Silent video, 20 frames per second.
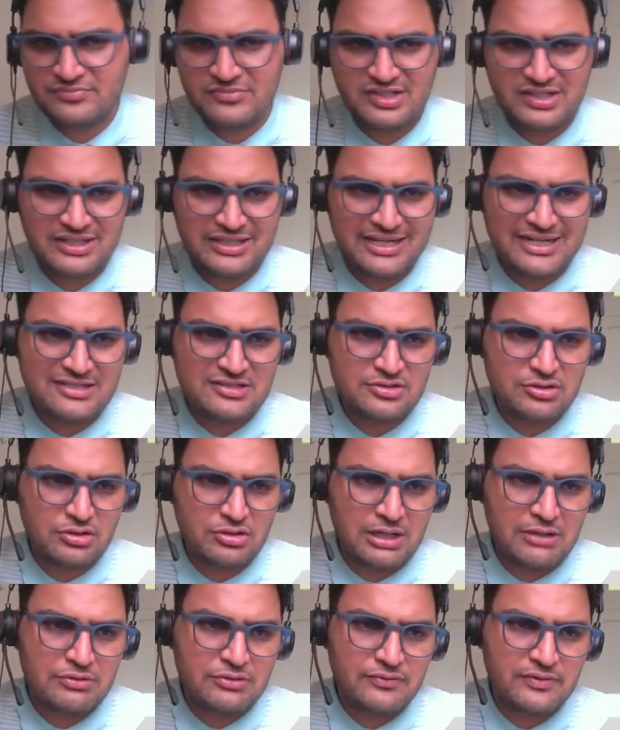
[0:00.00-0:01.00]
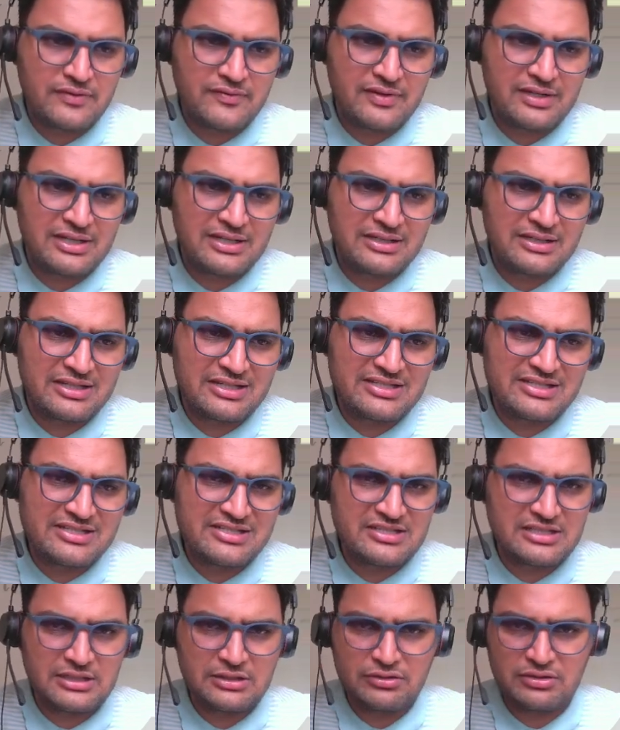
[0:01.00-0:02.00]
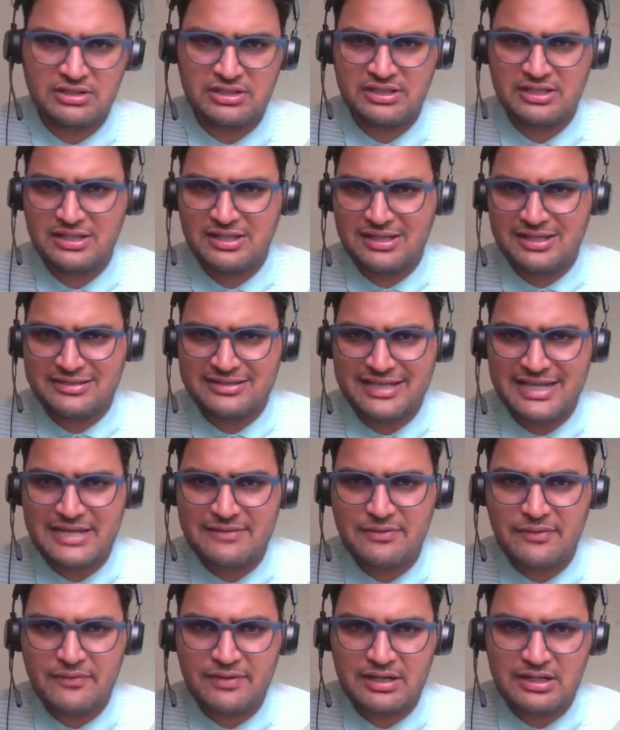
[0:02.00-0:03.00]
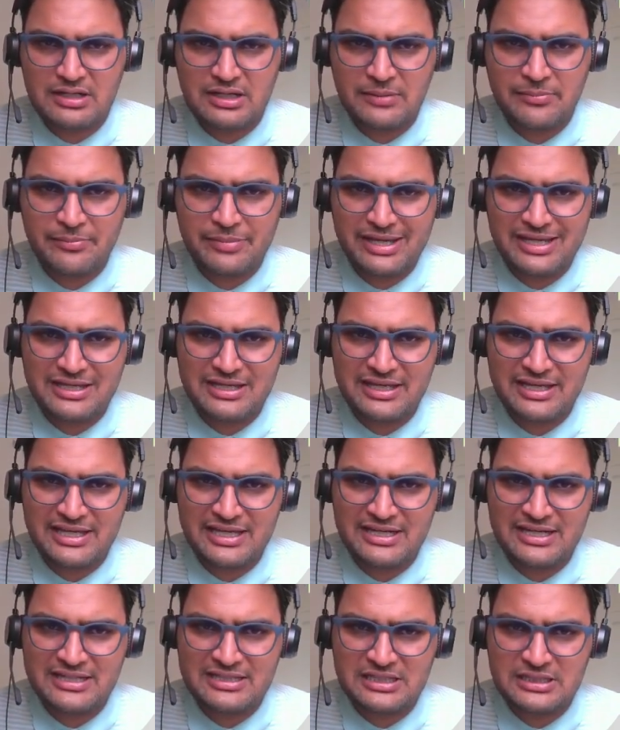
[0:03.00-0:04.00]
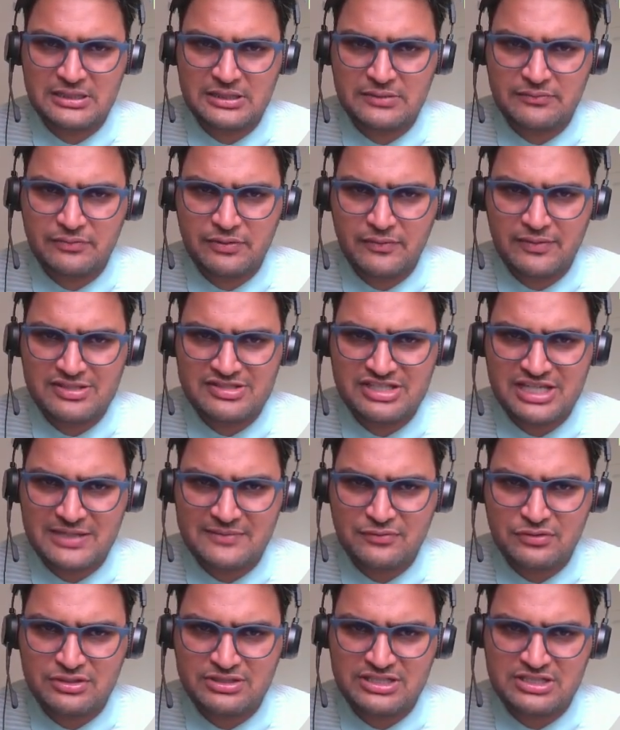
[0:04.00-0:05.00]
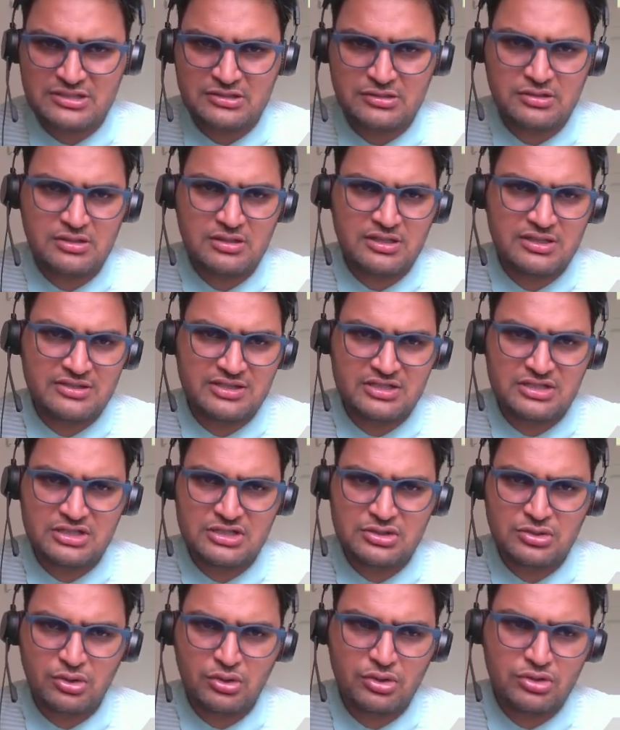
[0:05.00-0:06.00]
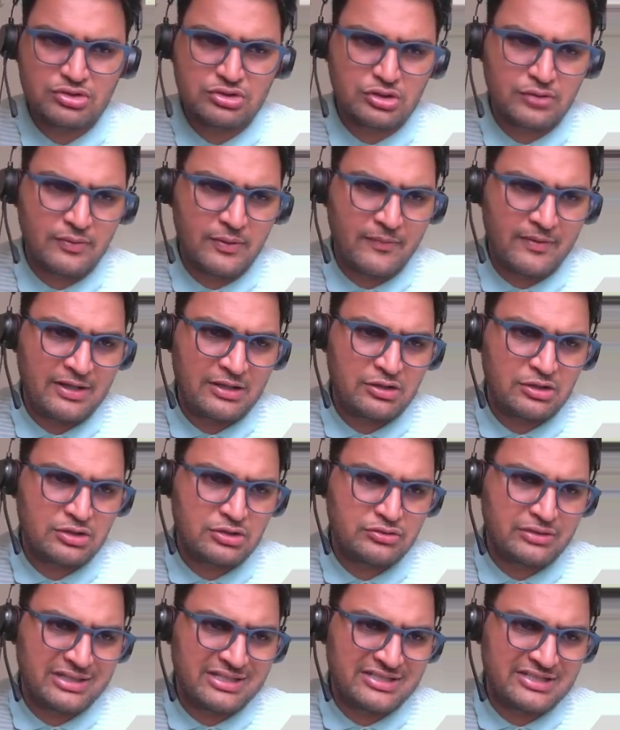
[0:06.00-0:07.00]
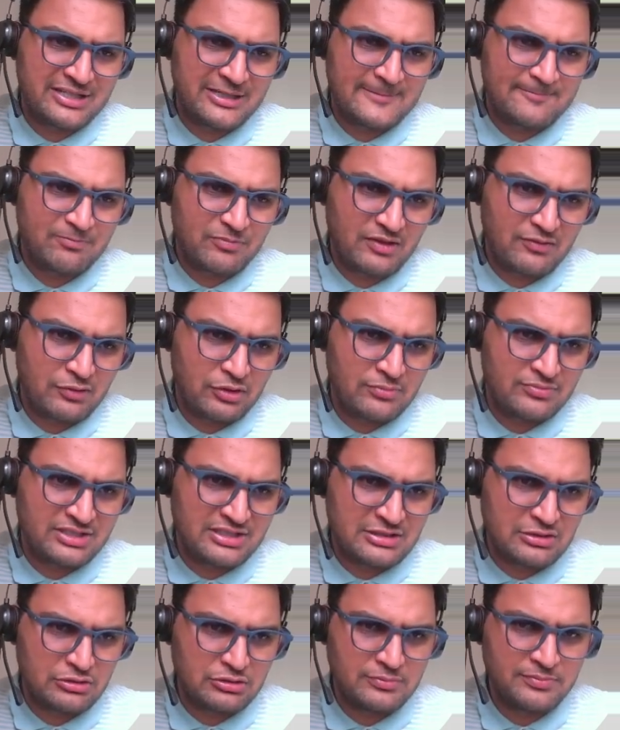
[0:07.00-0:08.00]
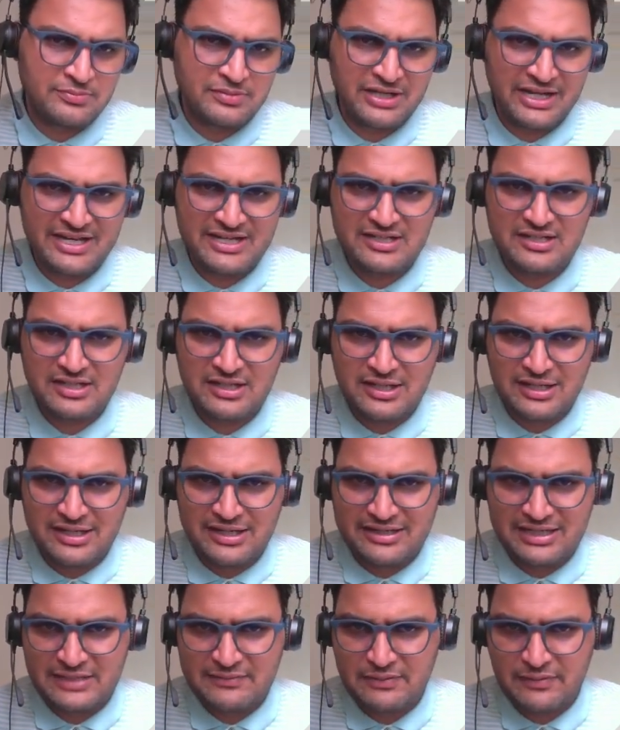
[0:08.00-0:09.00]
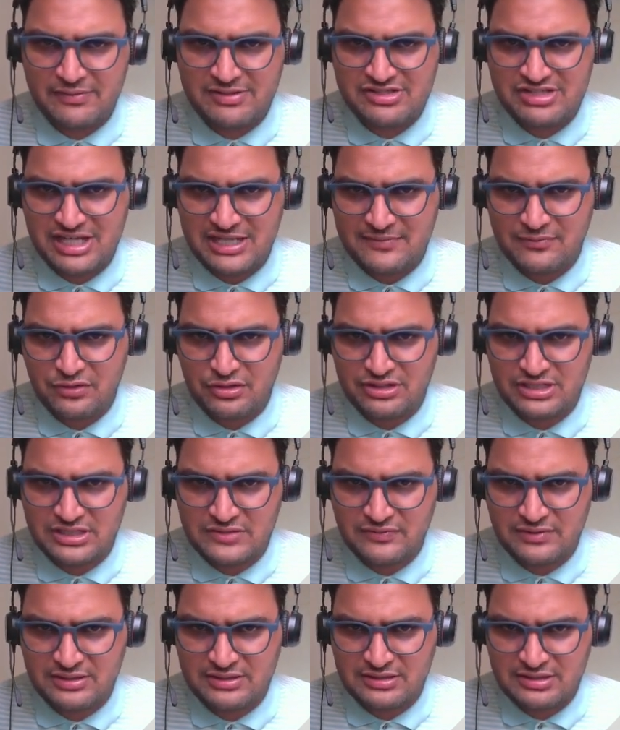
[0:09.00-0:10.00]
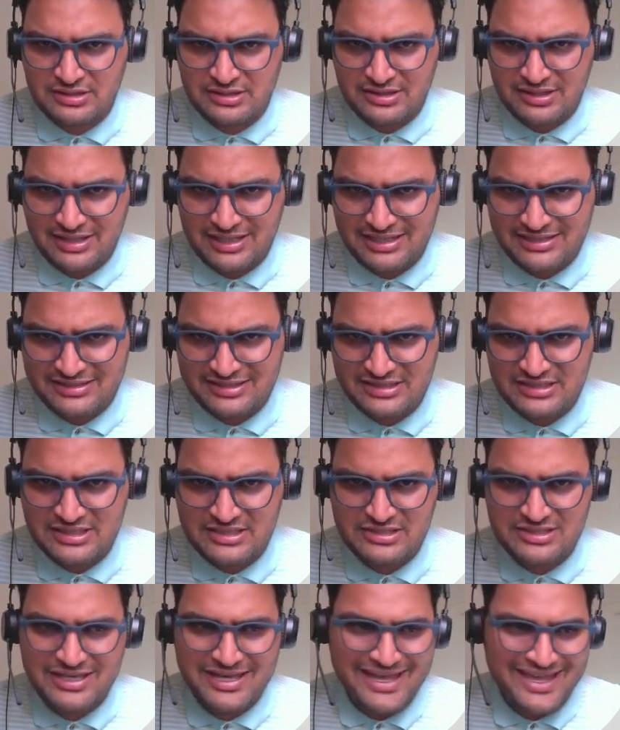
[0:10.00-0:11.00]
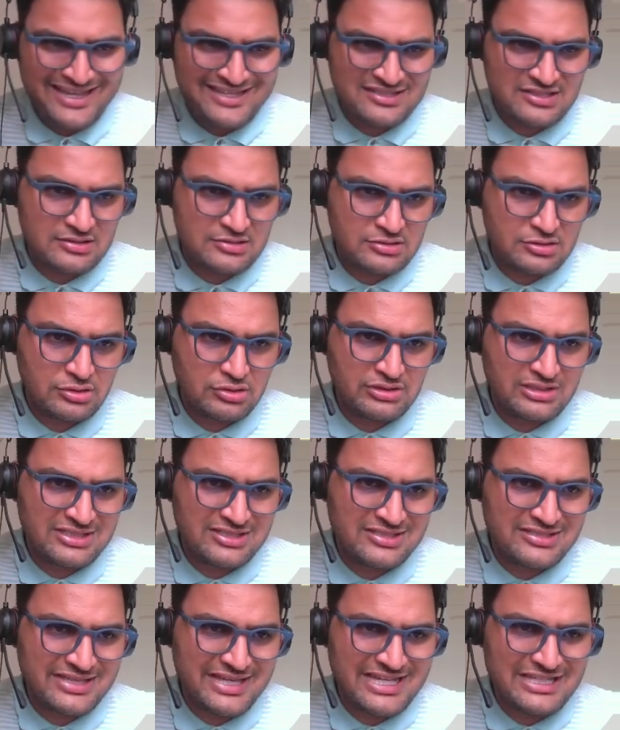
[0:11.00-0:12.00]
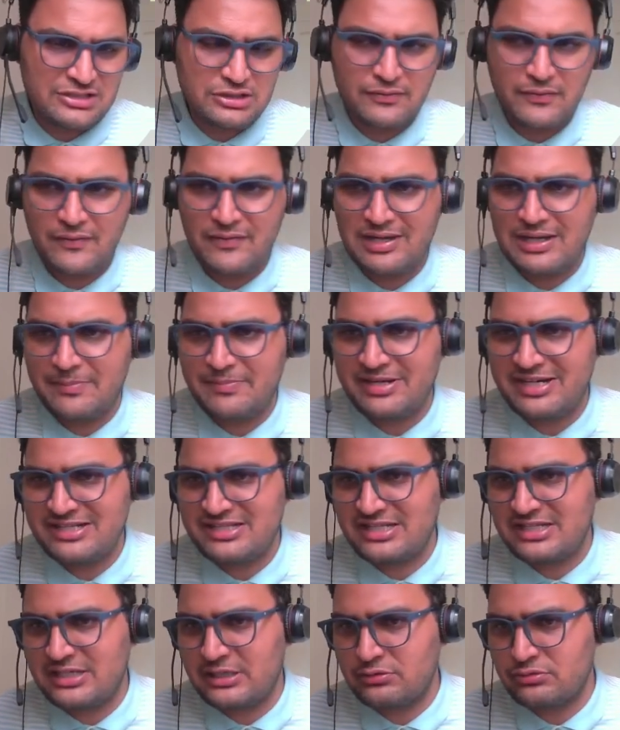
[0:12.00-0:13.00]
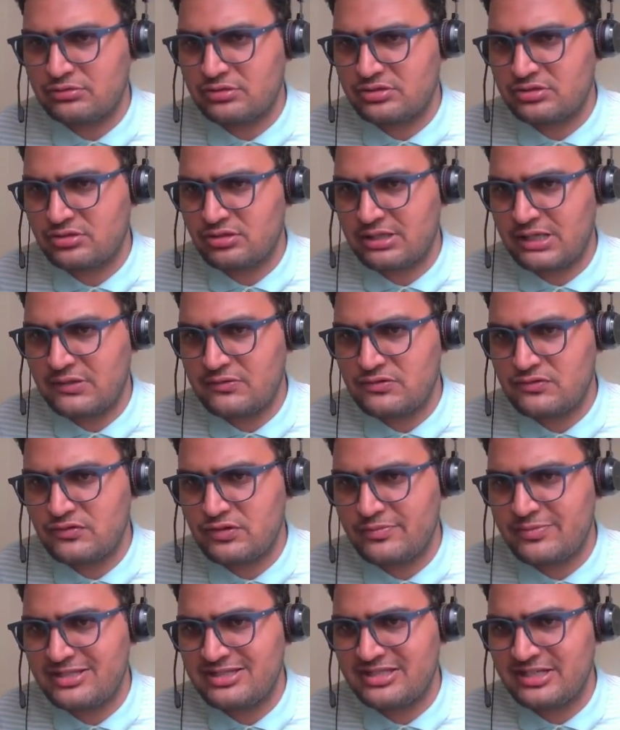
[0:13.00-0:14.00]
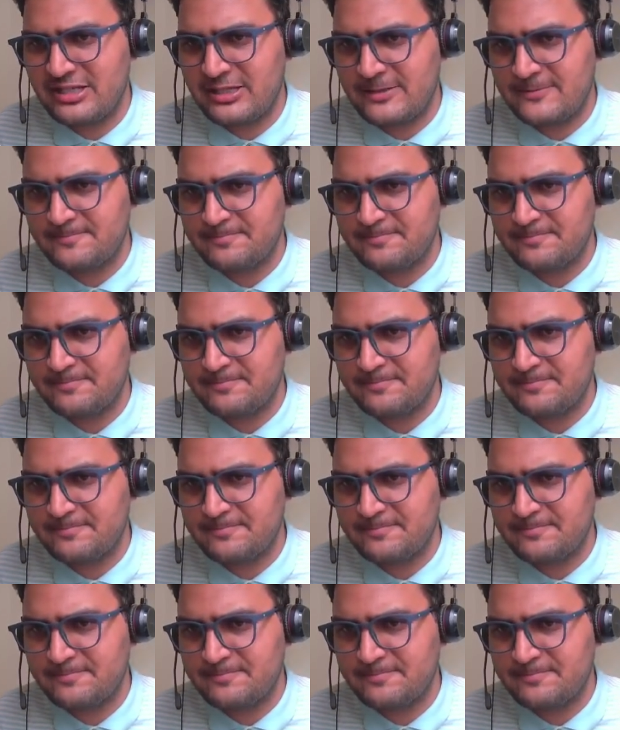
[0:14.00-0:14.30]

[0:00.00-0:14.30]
Correct? So count we will increase initially only. Then we will come back here, and then we will check for this node. This is O, so we will not do anything from this loop, right? Then we will check for this one. Yeah, this is the X. So this is X, so we will update the count. So count would be 3.